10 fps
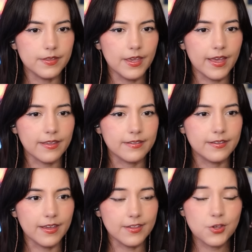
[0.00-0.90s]
Yeah.
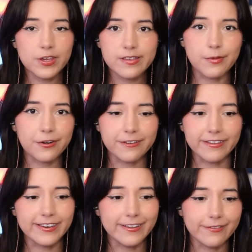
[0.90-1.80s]
And she's smarter
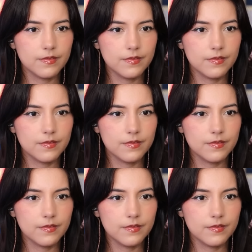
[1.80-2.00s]
than you.